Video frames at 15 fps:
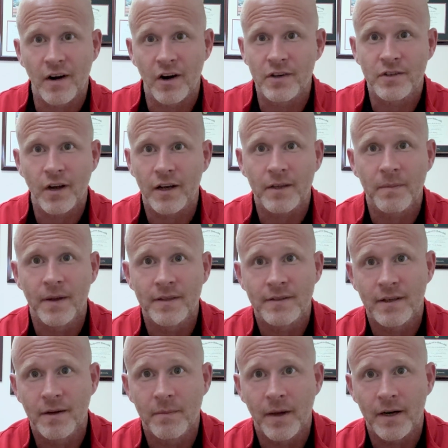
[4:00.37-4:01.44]
that aren't
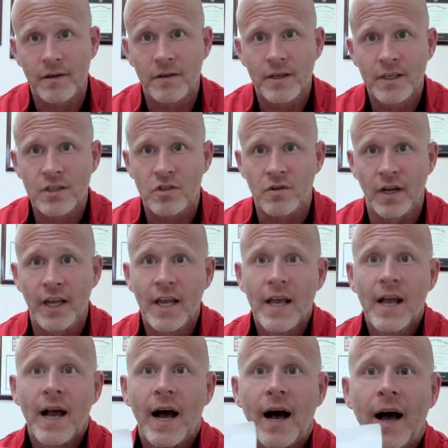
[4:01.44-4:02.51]
documented in medical history.
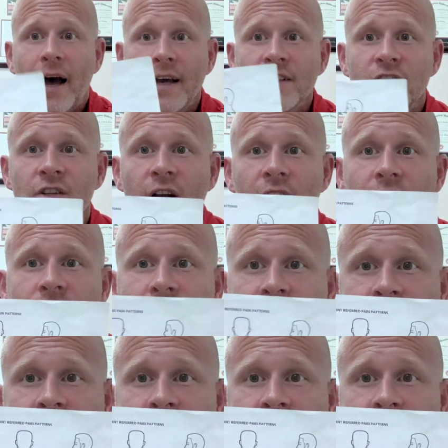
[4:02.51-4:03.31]
I started